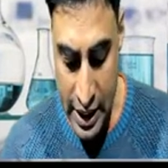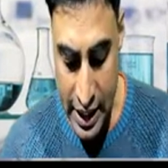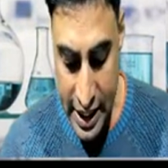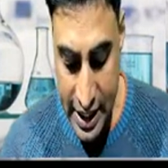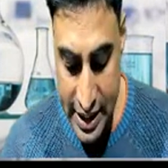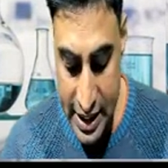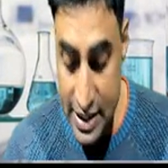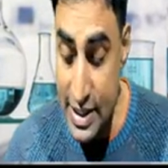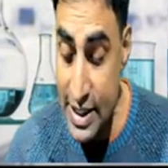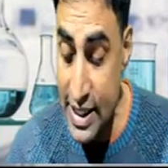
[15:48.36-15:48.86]
In
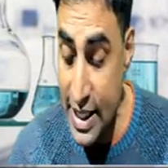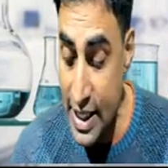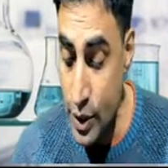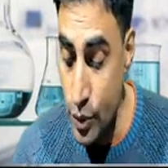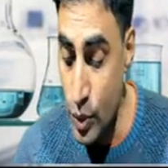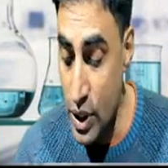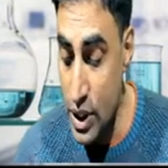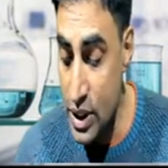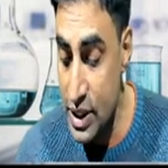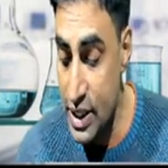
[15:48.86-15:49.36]
the second
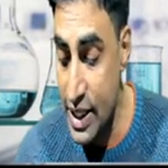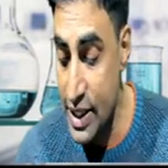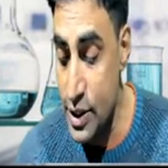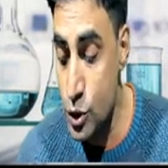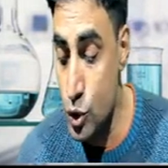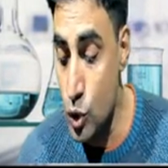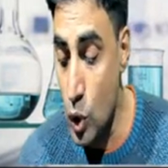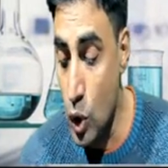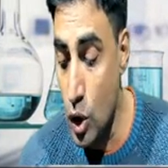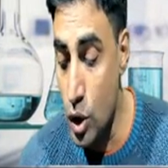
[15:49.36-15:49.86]
one, that
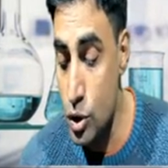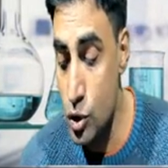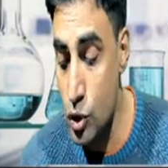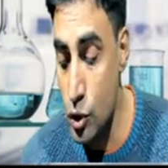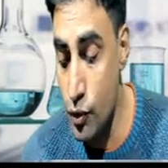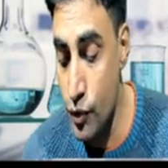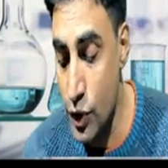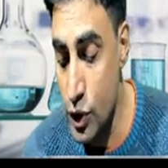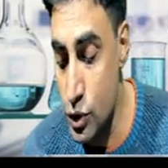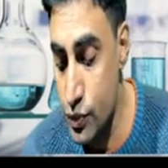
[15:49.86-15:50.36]
is
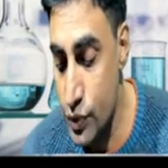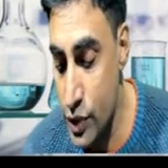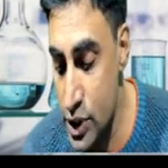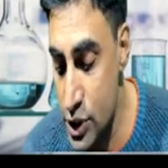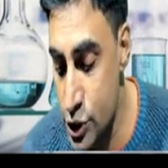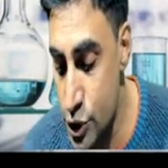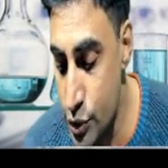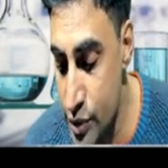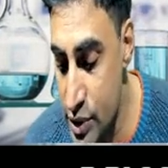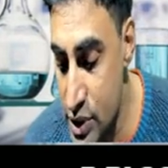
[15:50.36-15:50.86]
orthophosphorus,
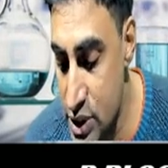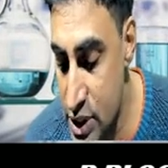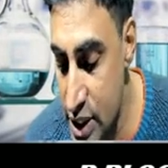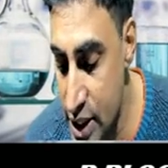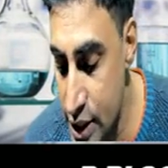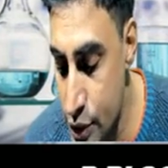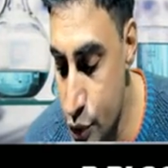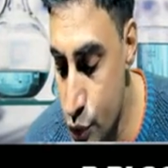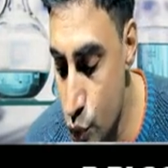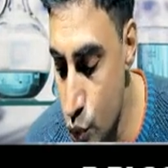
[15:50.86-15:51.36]
you will see
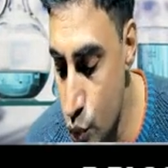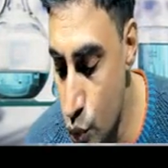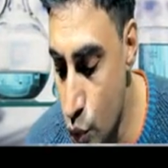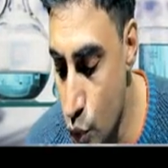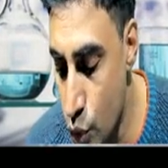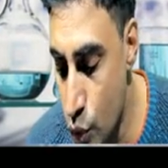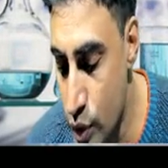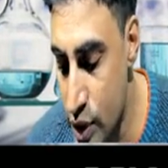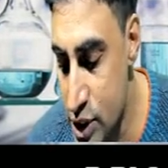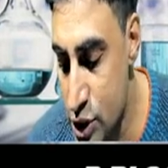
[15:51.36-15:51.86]
two
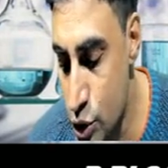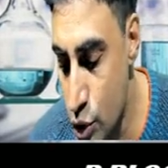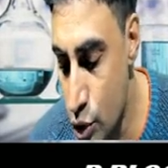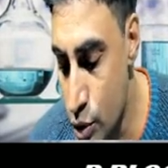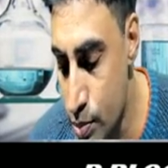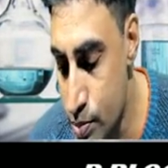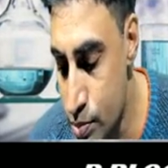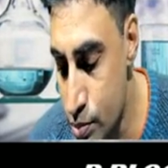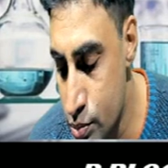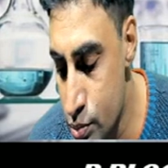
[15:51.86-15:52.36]
OH
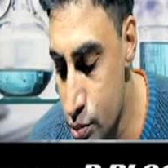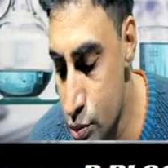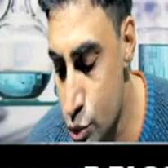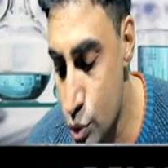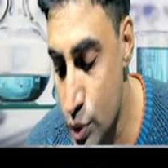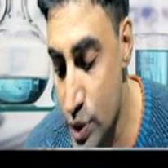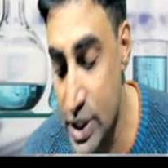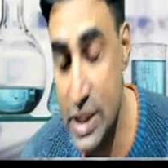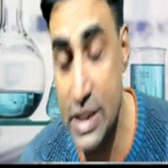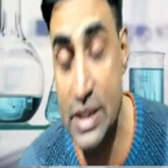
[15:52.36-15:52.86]
group. So
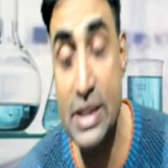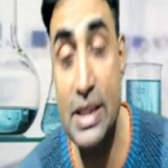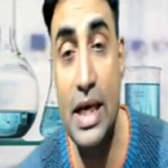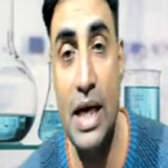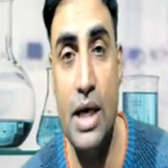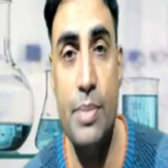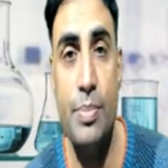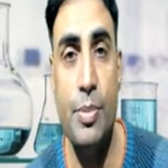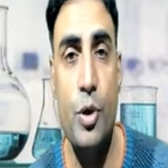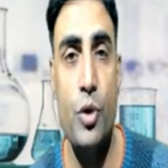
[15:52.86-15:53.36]
it is
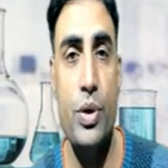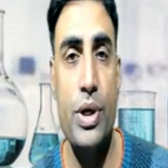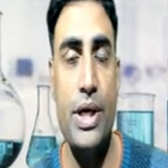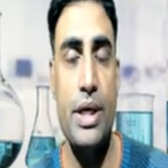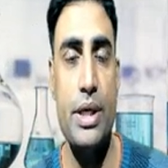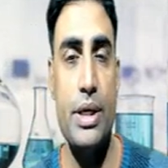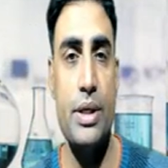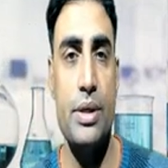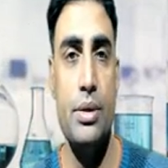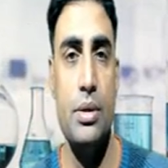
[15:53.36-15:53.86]

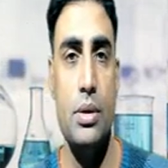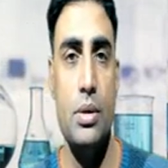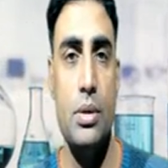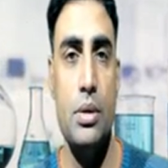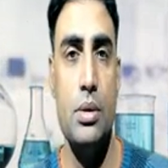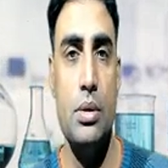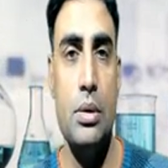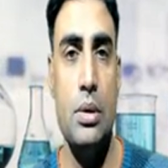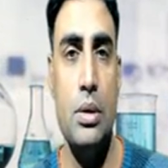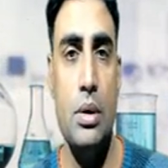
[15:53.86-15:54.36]
diprotic.
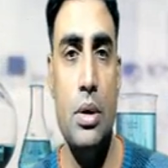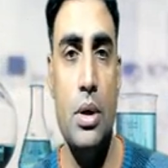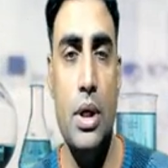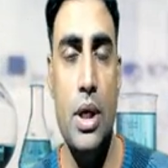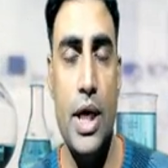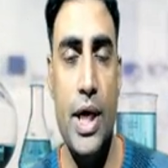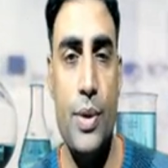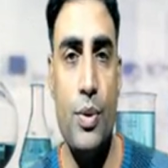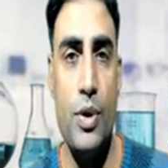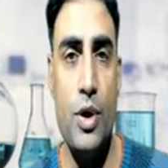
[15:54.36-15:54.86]

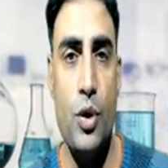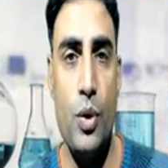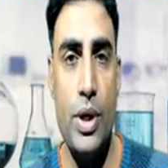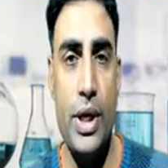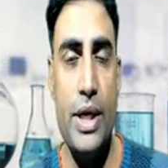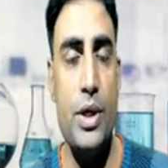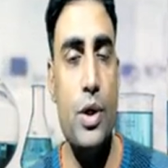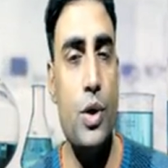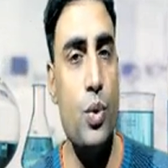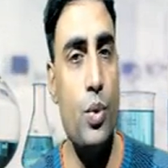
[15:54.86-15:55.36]
It will
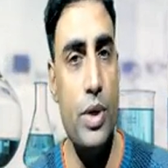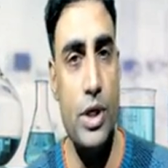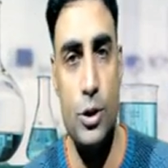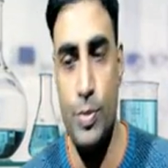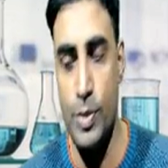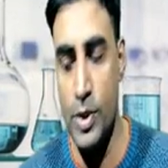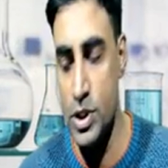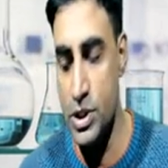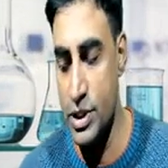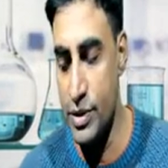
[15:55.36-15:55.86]
donate 2 H
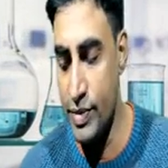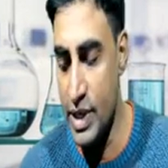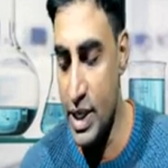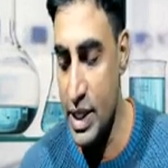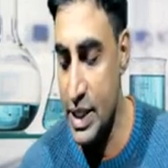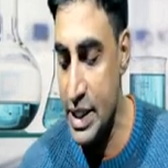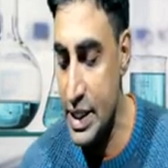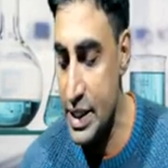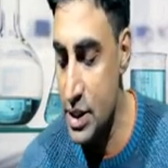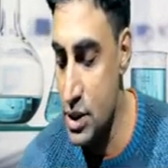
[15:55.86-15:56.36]
positive
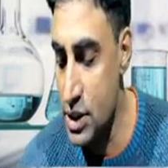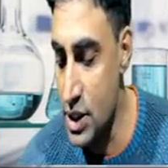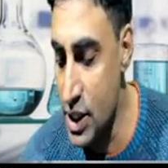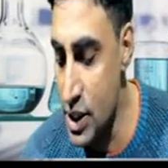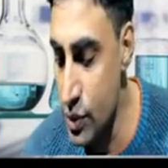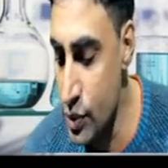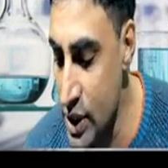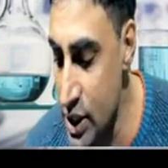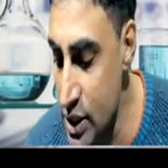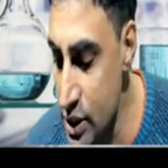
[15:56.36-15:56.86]
ion. In the third
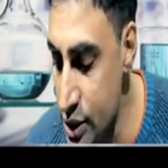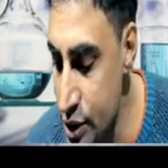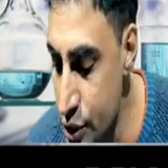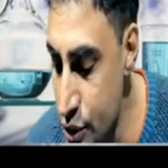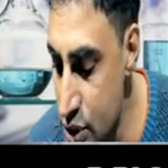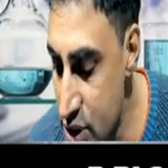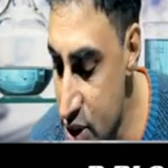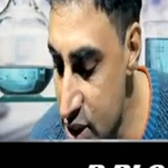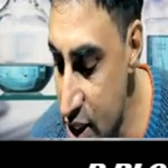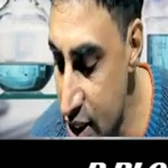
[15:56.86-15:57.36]
one, you will
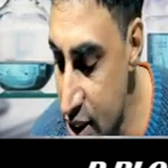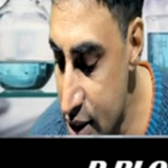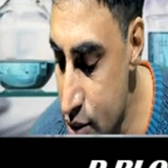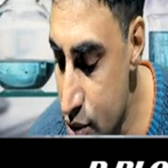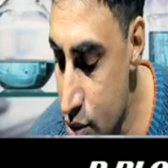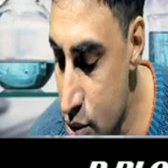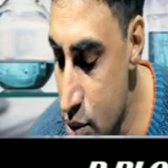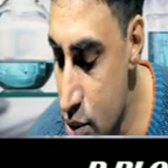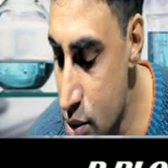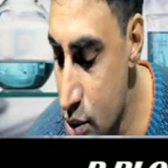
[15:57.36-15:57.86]
see
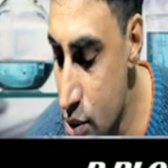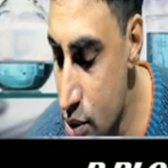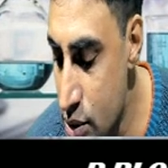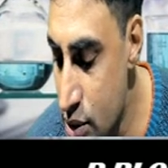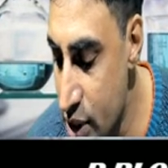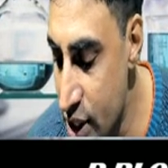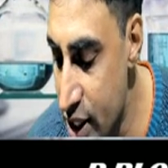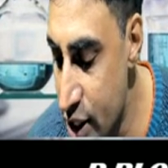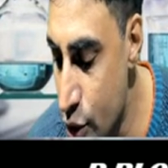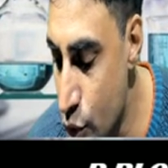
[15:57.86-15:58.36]

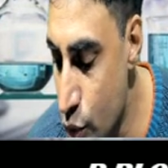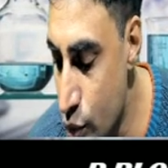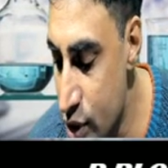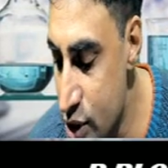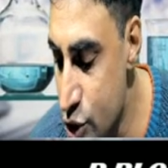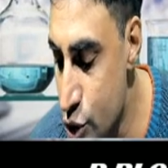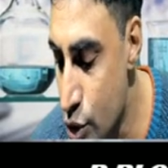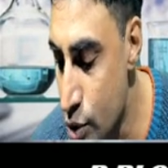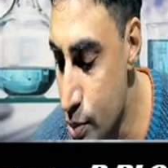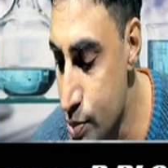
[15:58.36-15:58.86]
3 OH
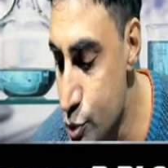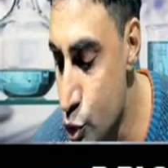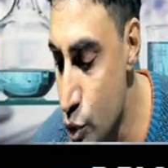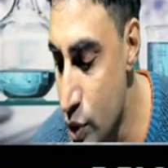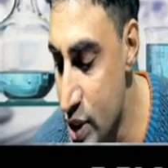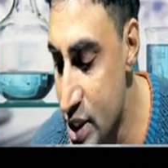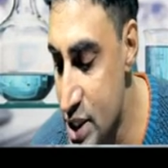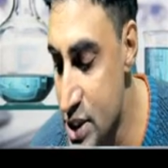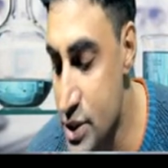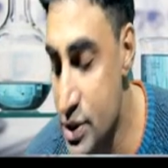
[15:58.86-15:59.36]
group. So
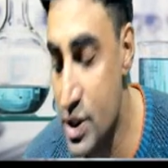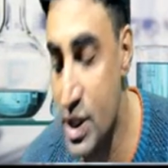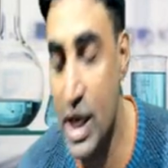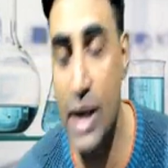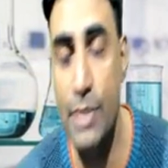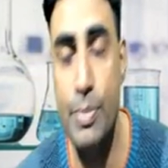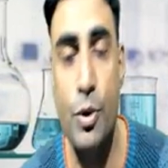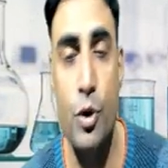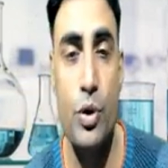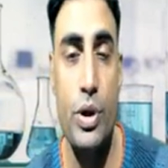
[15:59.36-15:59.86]
it is
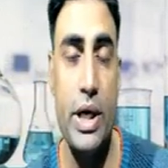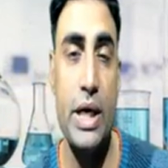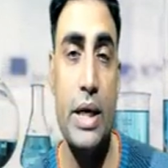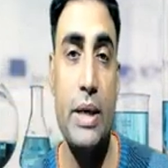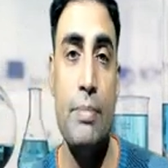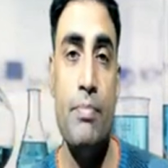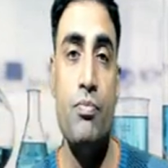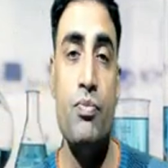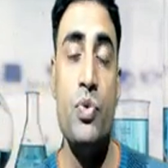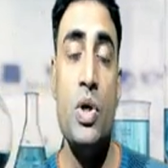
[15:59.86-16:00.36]
triprotic.
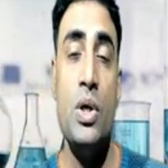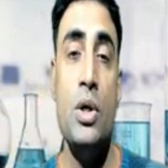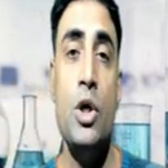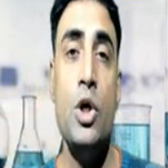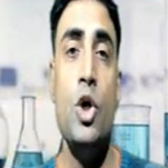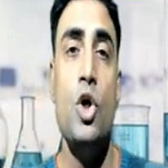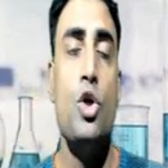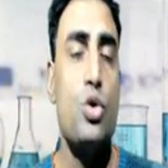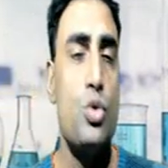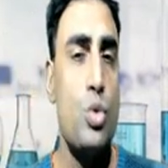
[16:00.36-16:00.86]

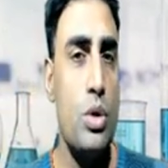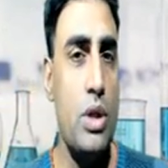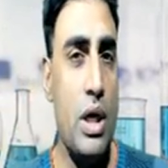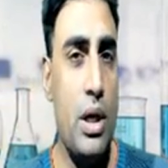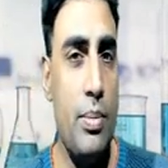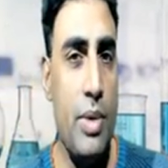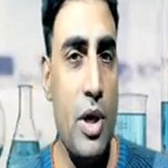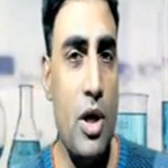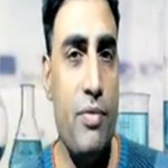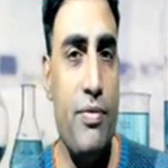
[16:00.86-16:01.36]
So the
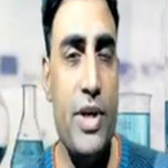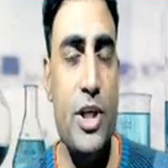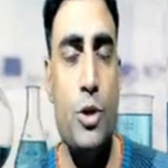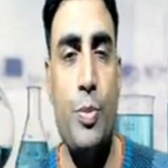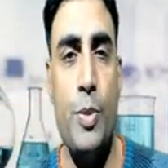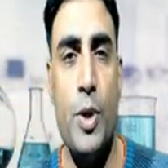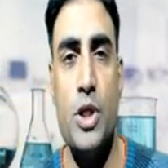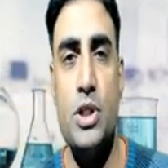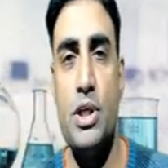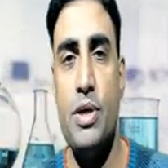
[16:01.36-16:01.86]
number of H
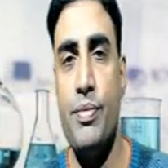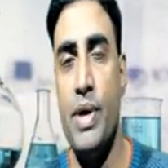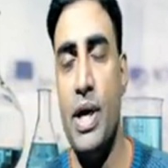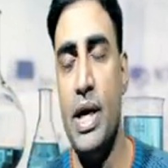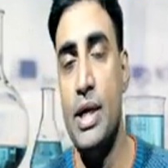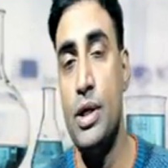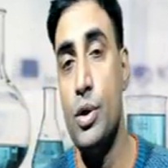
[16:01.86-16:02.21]
positive ion